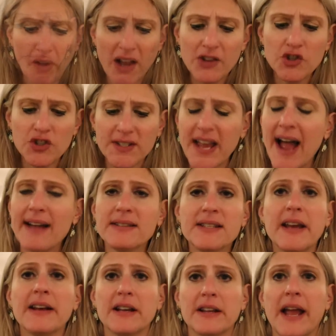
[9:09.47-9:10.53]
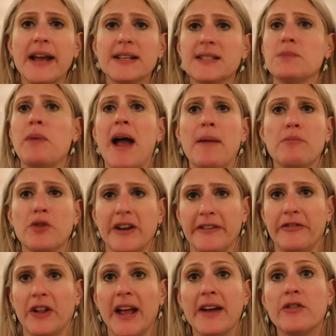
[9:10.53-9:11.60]
It just has like a nice peppery
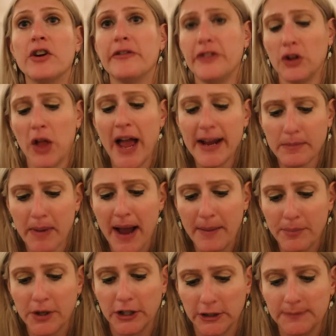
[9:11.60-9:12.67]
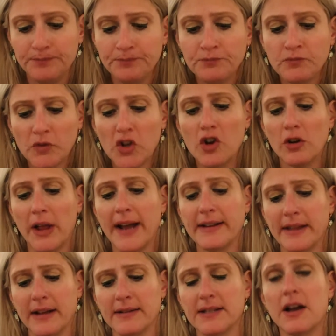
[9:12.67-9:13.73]
flavor. If you like pepper, you'll like
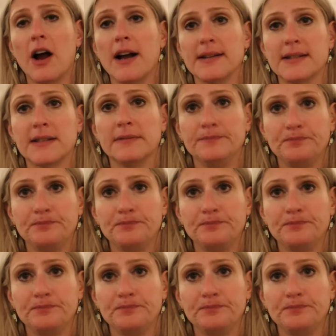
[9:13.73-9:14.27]
that sauce.